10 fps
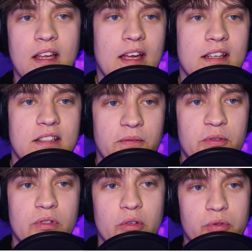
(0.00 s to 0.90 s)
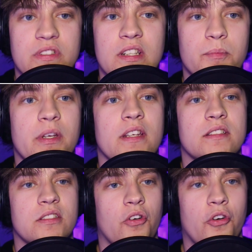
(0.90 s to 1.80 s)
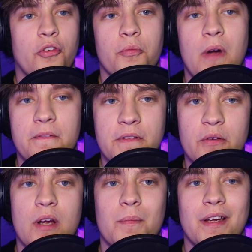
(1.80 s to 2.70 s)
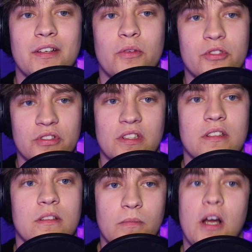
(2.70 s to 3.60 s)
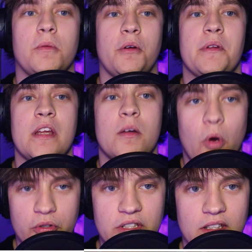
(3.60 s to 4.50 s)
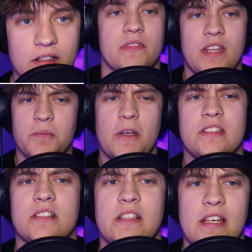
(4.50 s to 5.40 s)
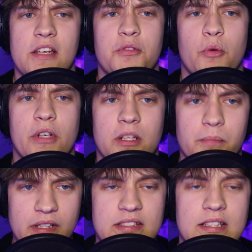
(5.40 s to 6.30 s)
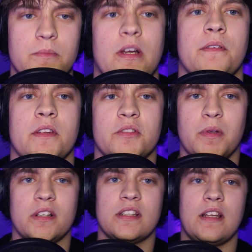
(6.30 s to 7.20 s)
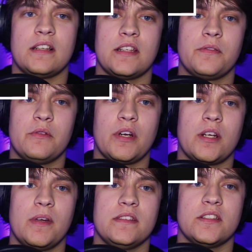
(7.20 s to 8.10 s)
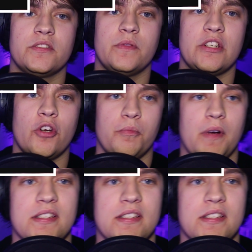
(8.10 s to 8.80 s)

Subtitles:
and a few little sneak peeks of my Fit Rap bank, which is in my upcoming multi-kit. That's basically it. If you want a complete deep dive in this plugin, I definitely recommend this video by